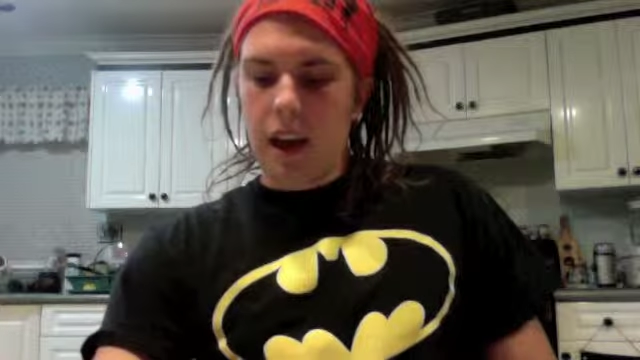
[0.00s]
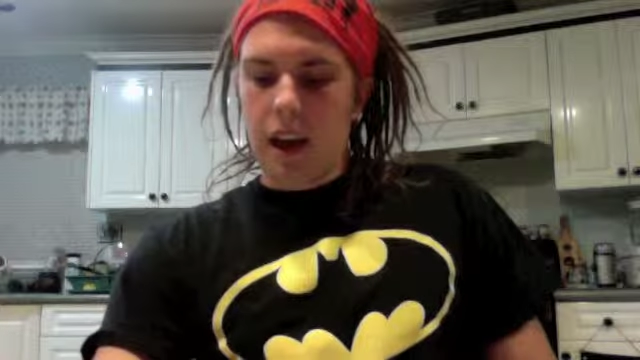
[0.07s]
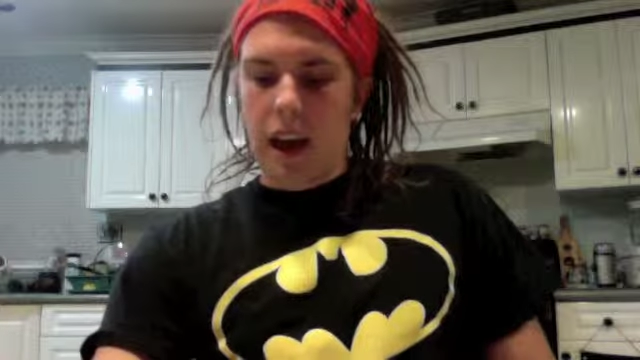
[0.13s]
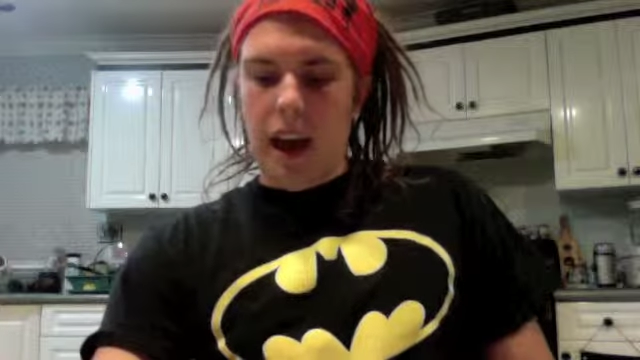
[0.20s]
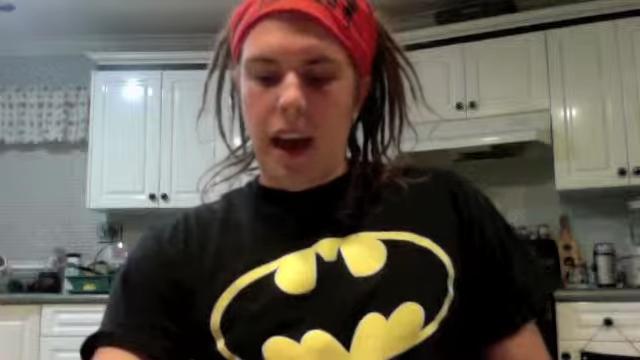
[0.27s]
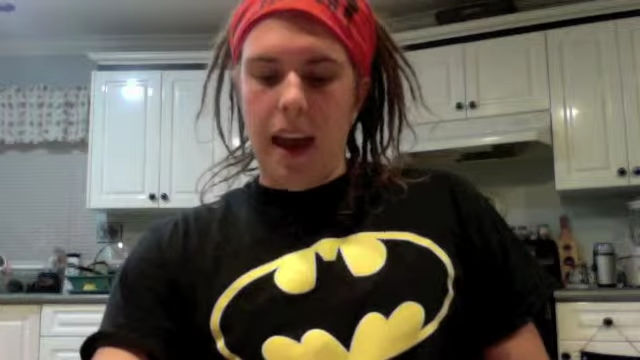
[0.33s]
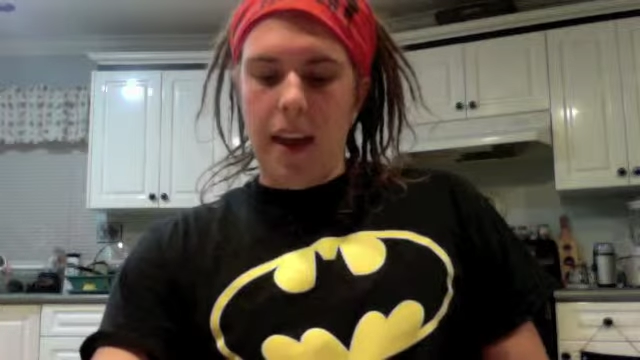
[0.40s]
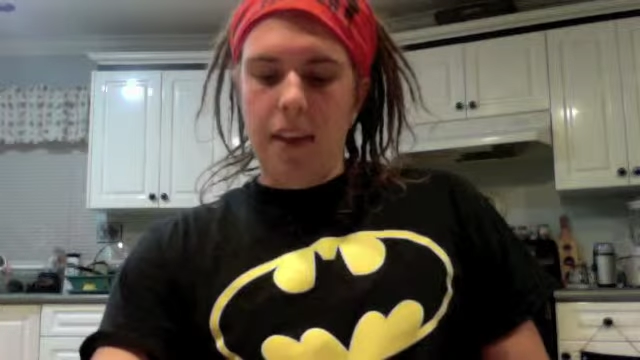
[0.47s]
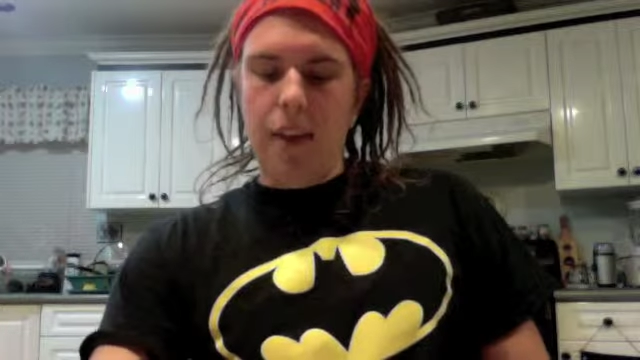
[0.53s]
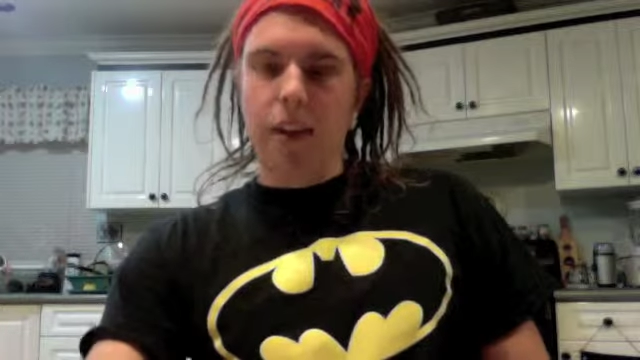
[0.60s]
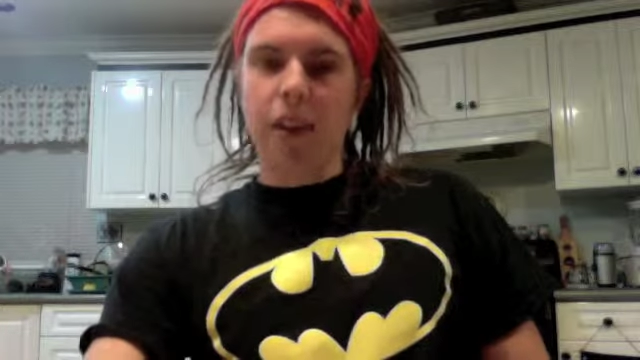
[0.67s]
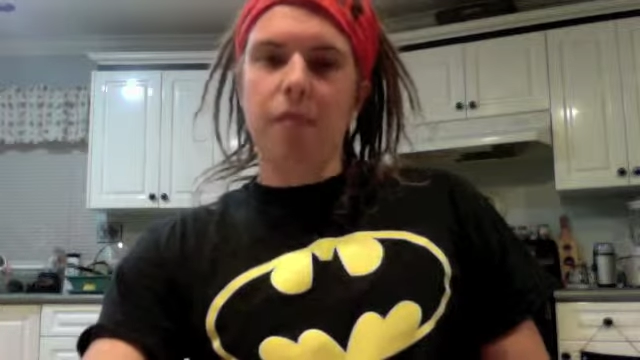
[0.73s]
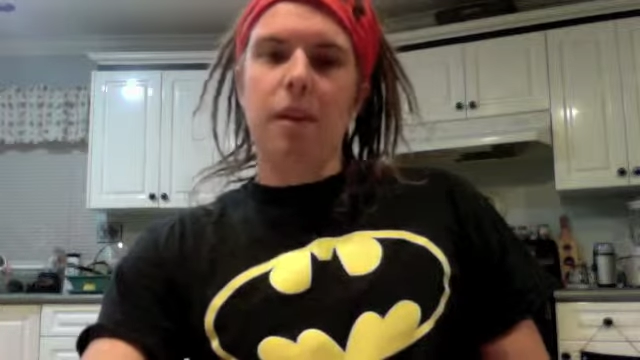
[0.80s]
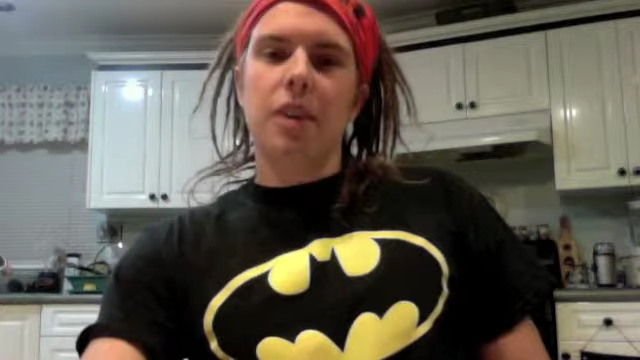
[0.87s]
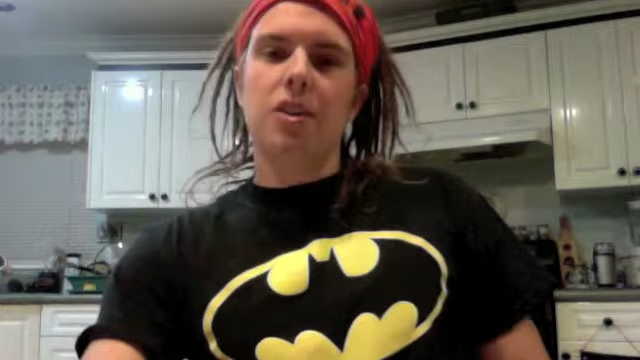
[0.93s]
And the
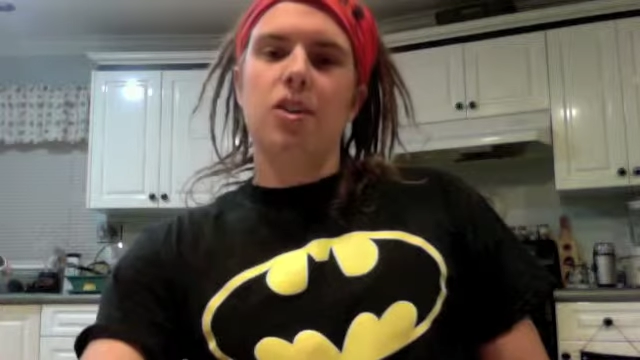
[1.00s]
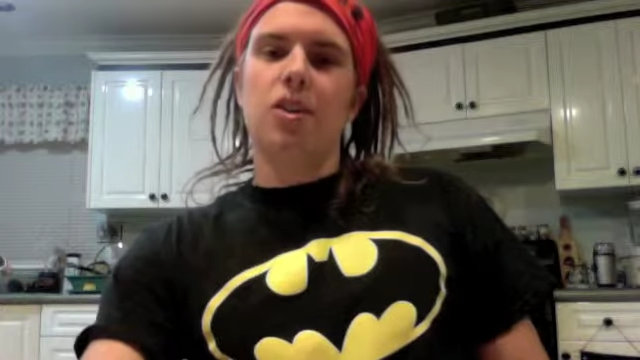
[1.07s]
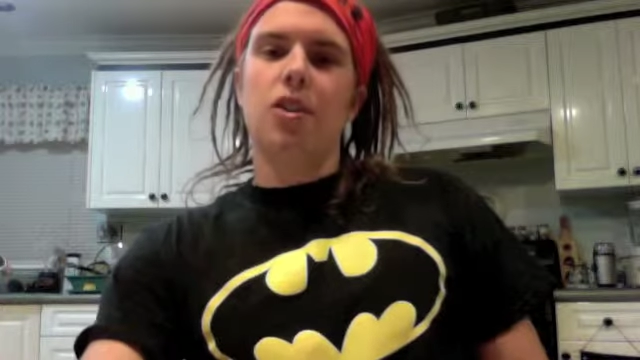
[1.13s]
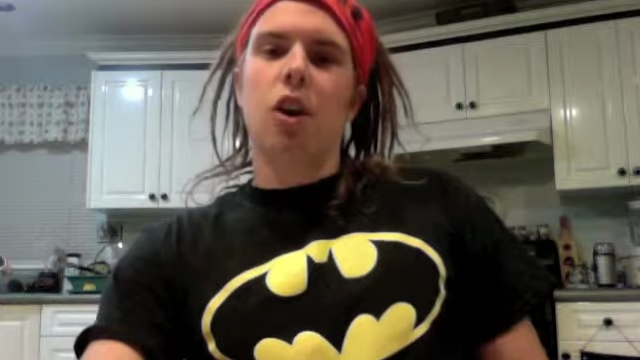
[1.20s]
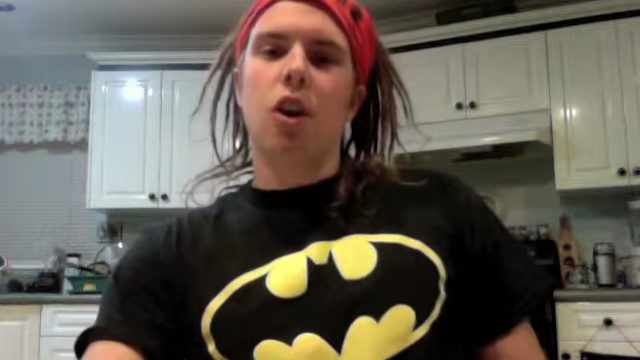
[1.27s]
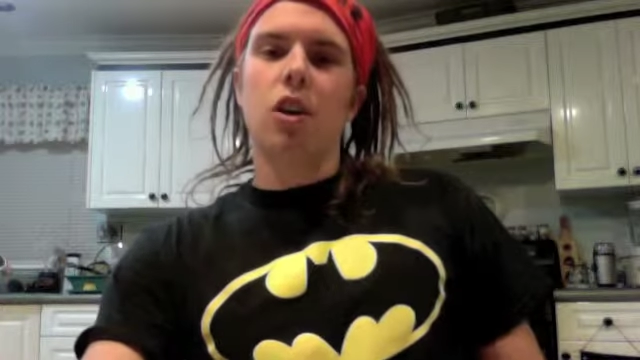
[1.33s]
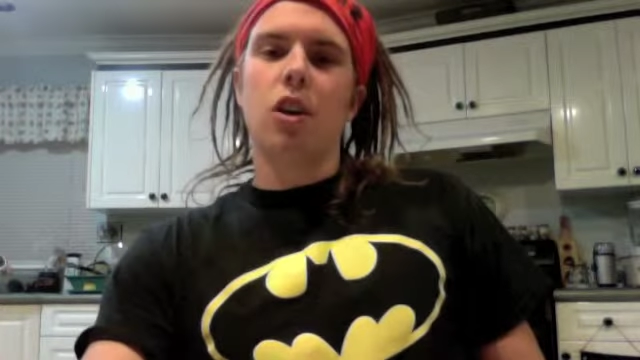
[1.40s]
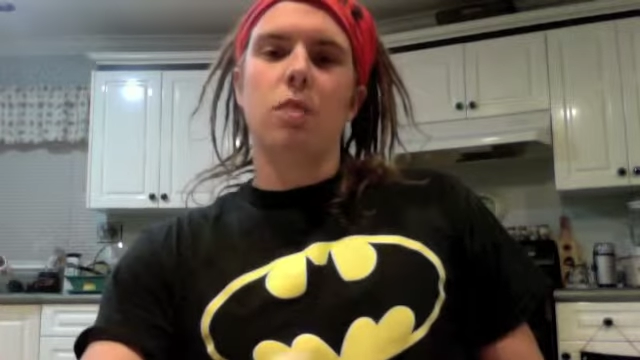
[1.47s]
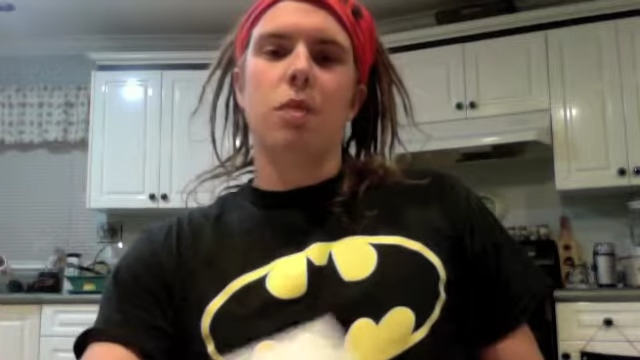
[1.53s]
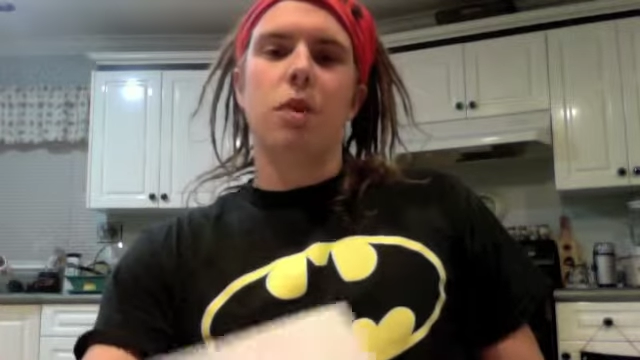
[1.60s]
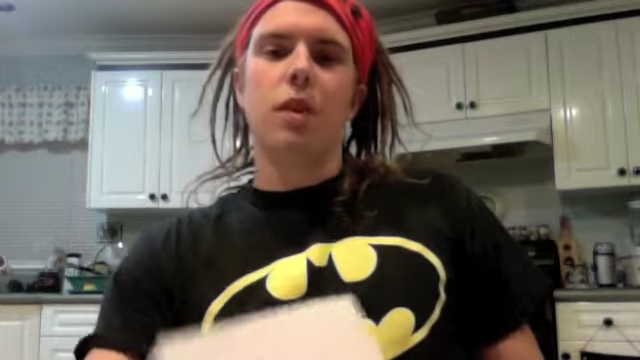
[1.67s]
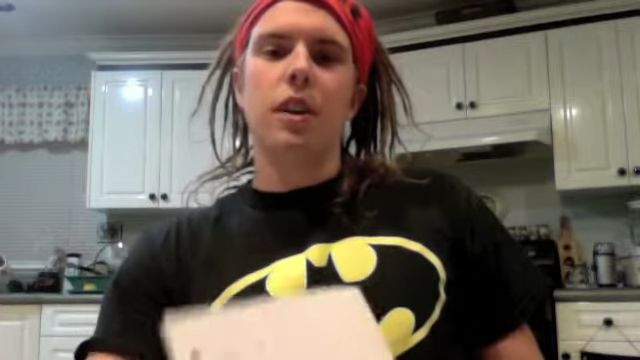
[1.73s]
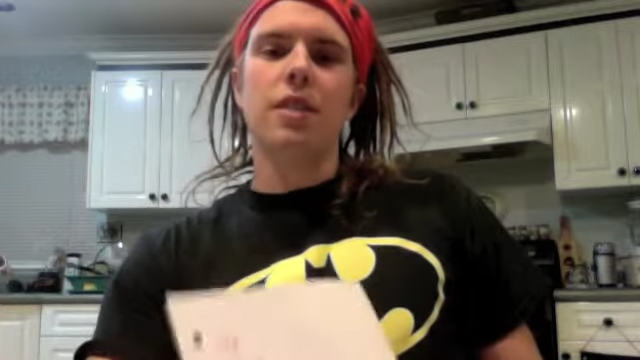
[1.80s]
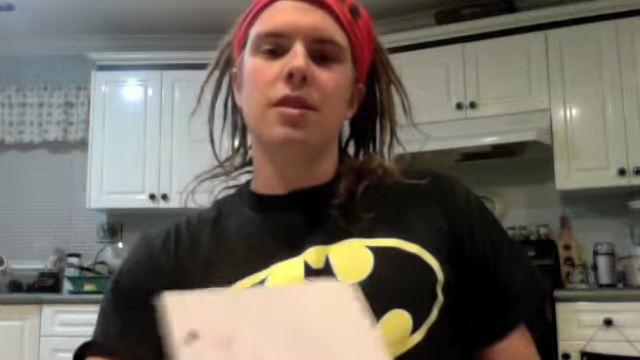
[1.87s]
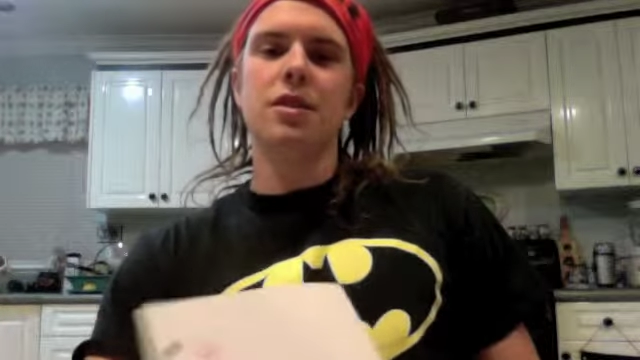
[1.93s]
thing I'm actually going to talk
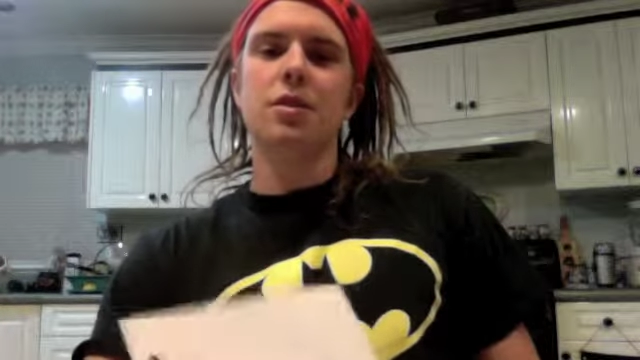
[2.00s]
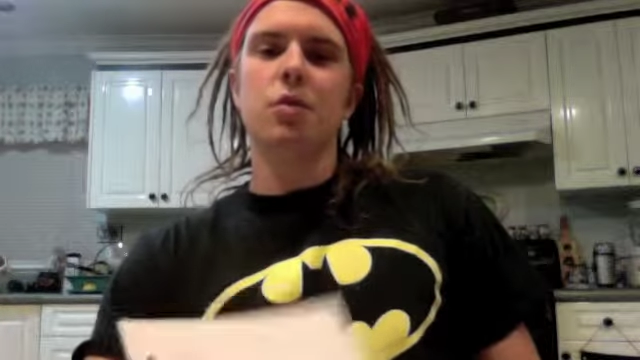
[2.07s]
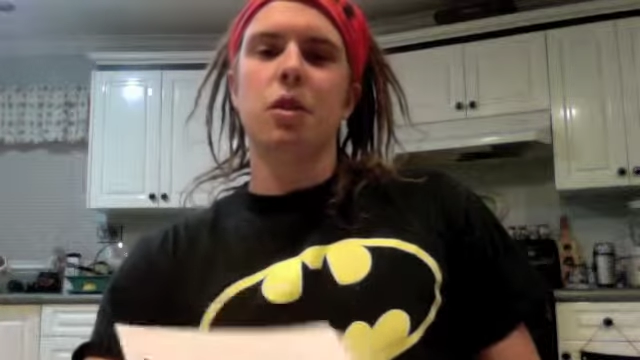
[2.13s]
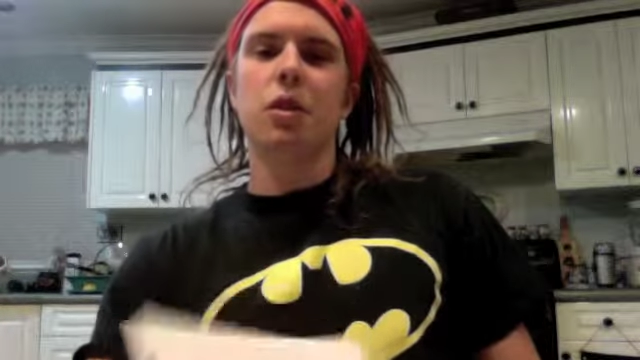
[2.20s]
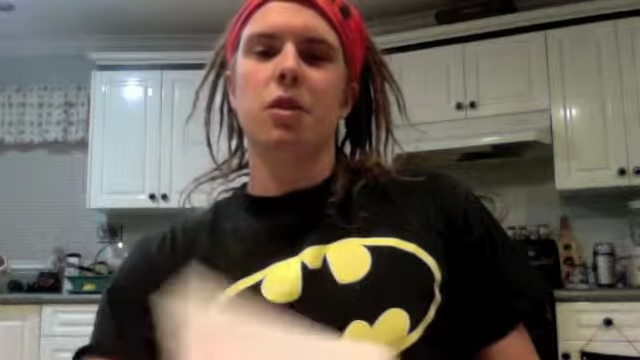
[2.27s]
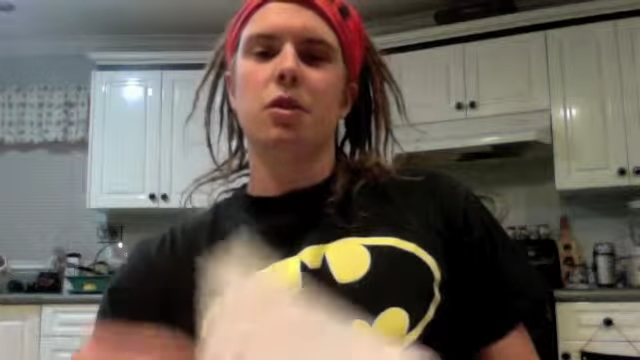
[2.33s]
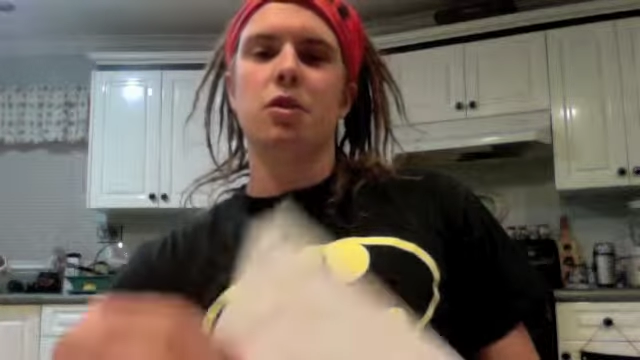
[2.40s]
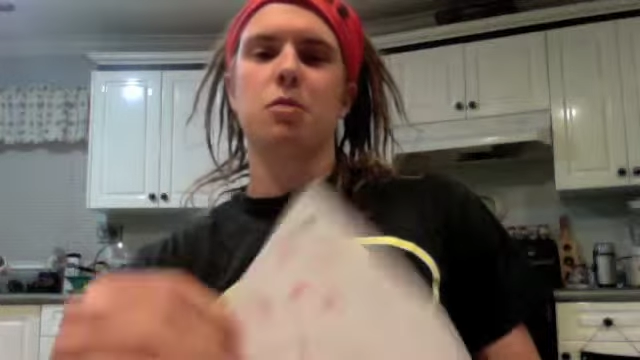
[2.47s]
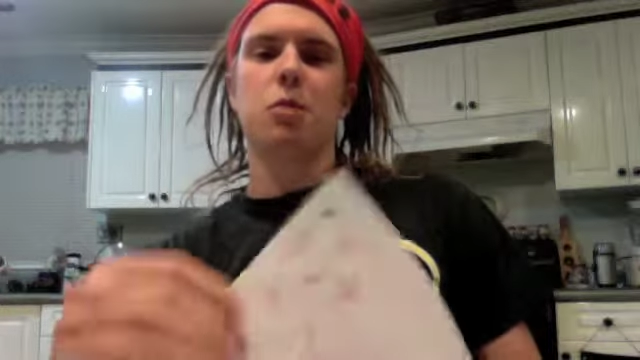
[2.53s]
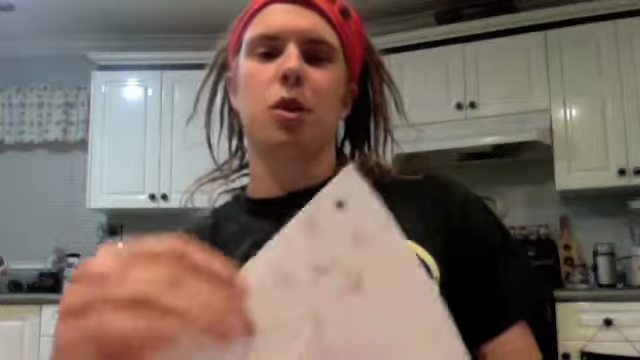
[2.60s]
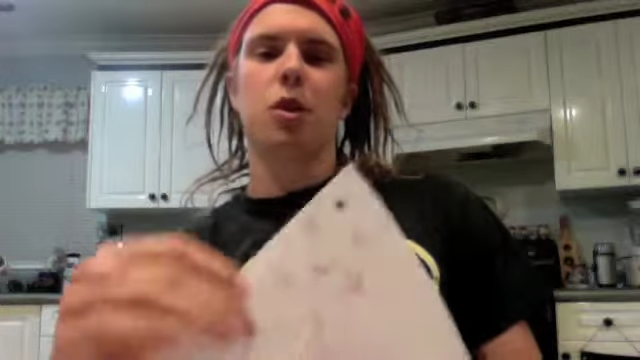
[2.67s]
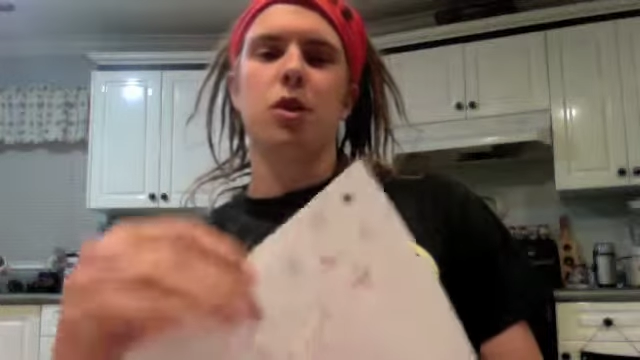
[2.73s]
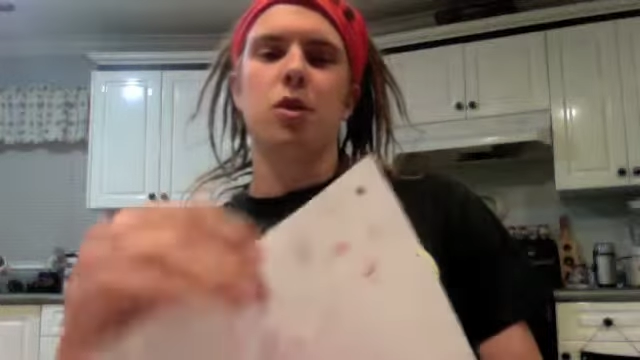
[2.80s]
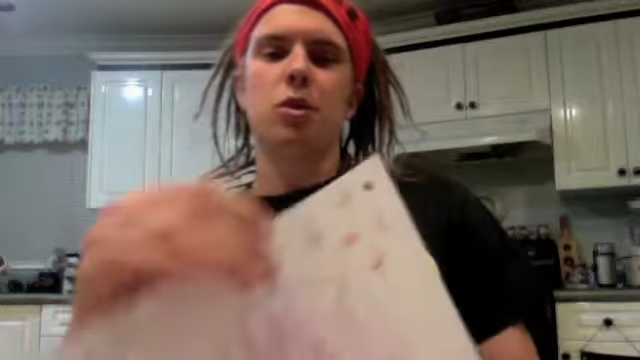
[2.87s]
about isn't one of those small little